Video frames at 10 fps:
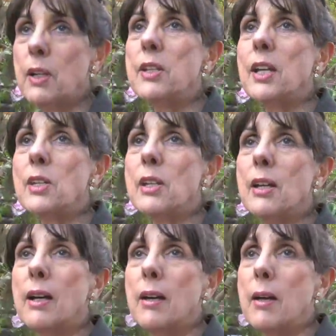we got such
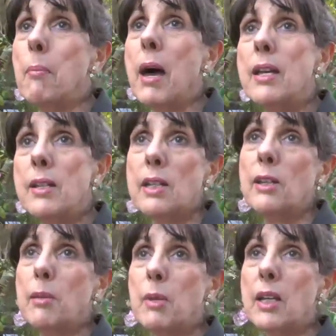amazing
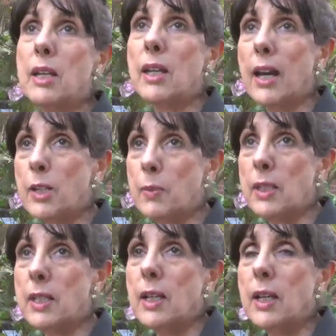community
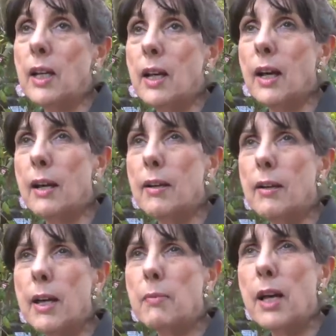engagement
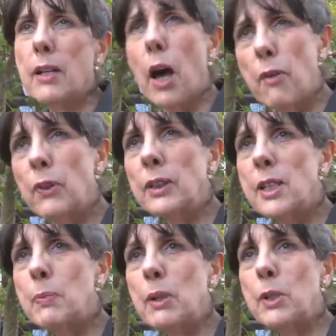and
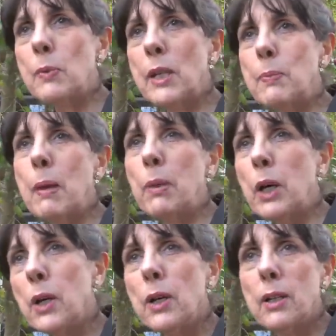hopefulness, because once people
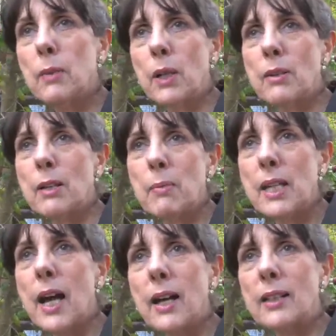heard what can be
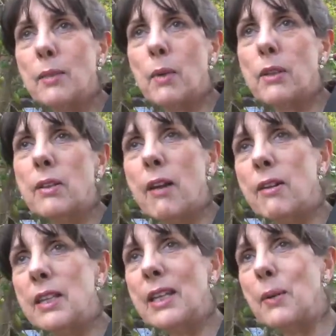done and what
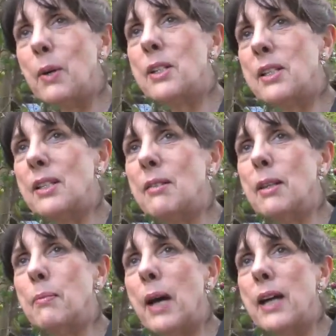current thinking was
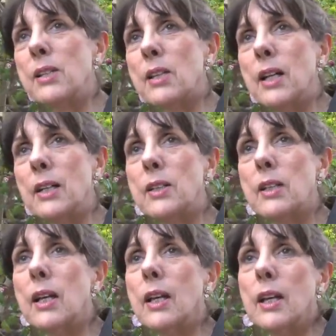in pain science,
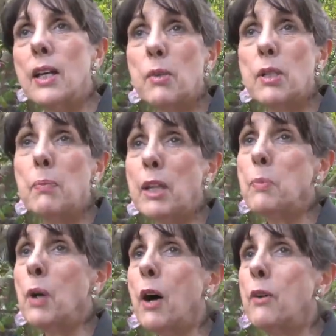it was
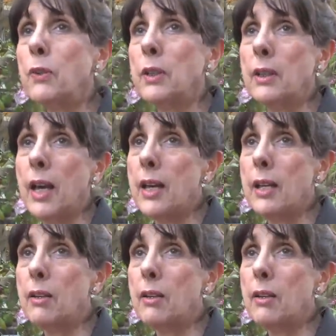much more hopeful than they had